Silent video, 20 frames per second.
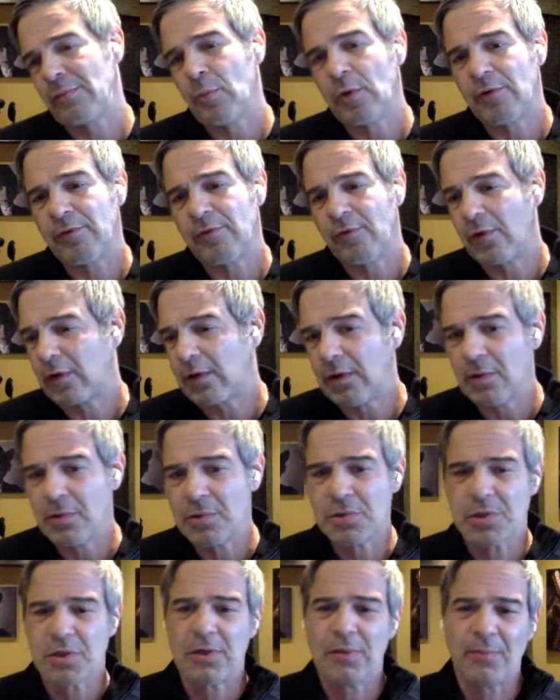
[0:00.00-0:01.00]
more
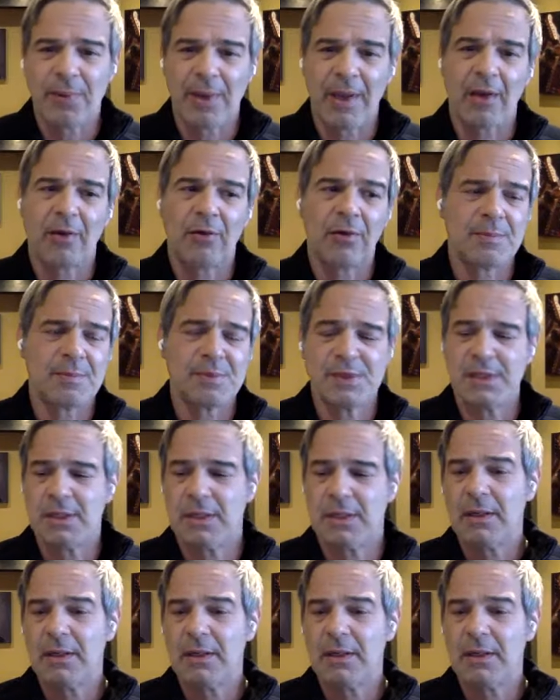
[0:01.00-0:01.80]
foreclosure and bankruptcy.